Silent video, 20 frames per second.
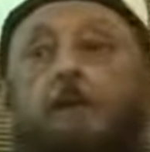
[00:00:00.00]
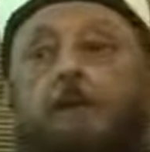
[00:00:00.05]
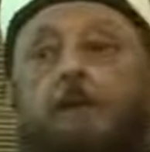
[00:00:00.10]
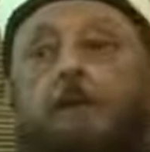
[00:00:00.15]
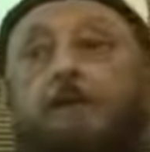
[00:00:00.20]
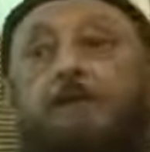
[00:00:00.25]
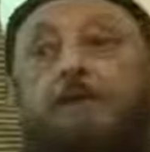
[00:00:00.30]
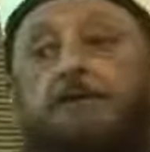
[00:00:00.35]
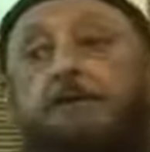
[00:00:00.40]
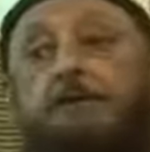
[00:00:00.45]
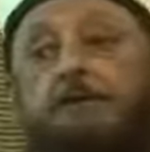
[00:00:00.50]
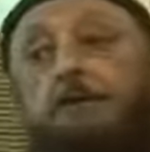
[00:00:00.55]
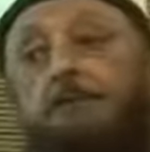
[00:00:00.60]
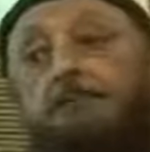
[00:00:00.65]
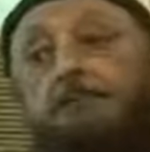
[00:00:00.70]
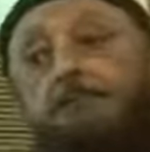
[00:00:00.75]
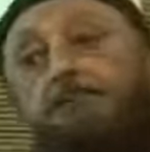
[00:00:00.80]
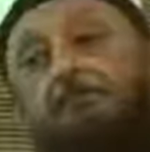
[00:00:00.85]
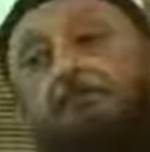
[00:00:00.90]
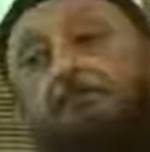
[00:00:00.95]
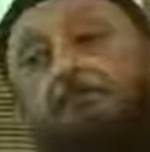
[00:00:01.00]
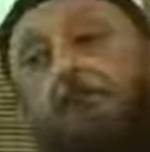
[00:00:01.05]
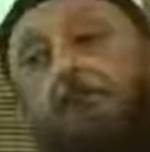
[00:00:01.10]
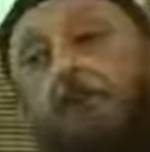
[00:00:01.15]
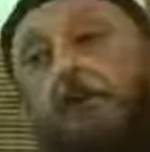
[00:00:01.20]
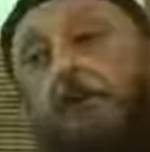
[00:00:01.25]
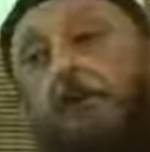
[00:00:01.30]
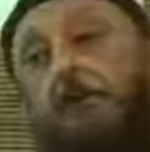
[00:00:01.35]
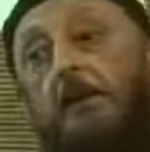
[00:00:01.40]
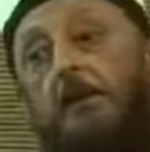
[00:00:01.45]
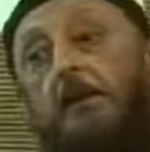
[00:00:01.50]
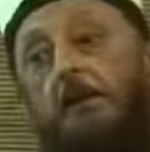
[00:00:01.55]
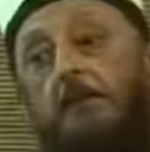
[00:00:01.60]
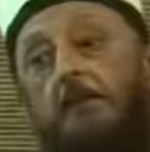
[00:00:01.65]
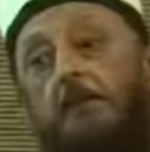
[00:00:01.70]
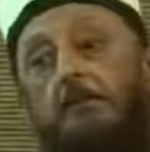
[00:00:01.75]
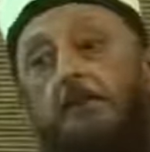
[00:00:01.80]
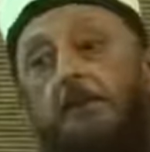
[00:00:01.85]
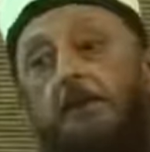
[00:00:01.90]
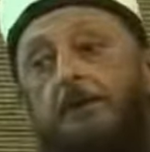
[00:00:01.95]
marriage
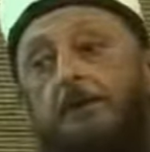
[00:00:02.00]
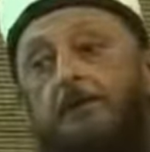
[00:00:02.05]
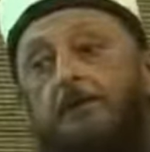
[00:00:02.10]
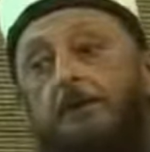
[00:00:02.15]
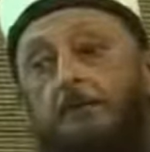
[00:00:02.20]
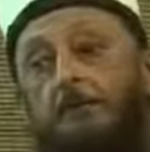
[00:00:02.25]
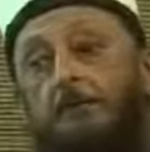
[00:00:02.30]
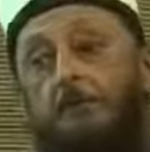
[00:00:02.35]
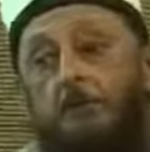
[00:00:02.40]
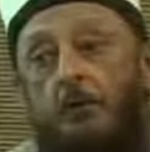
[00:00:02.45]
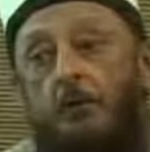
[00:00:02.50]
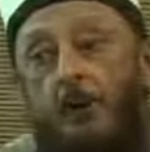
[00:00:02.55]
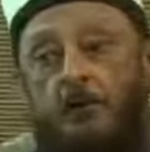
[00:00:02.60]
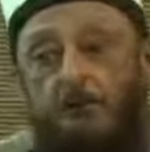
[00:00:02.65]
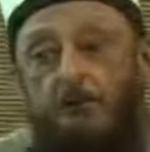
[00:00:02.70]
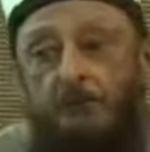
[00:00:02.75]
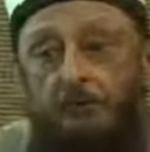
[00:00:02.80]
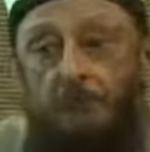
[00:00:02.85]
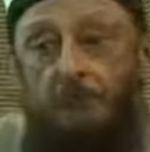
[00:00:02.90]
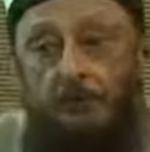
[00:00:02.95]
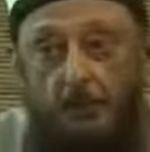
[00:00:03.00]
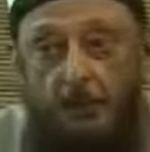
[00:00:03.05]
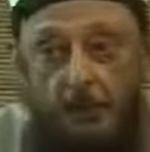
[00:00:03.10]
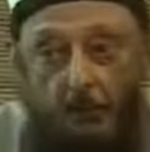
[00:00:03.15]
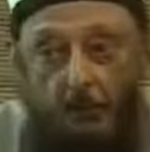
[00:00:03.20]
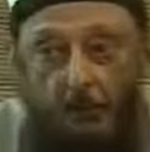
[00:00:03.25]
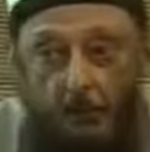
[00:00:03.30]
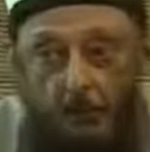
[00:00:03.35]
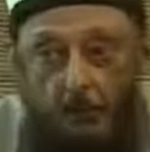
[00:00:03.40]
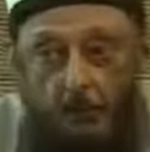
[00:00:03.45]
means that you have